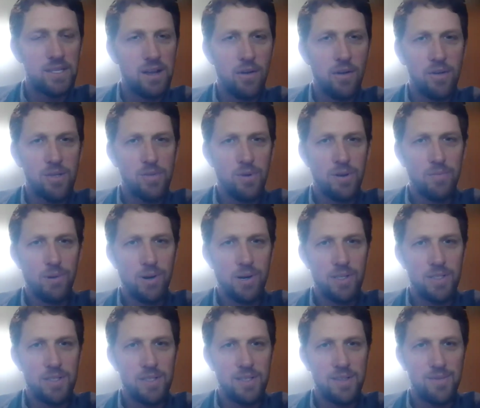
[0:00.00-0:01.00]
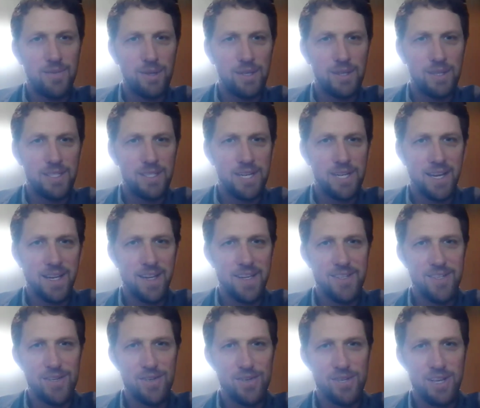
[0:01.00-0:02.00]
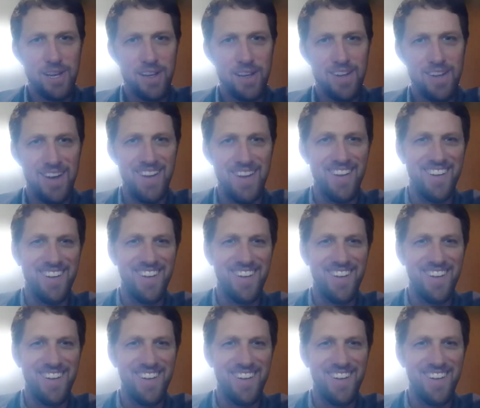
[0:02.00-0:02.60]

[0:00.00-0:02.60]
There's always one person with the tech issues, eh?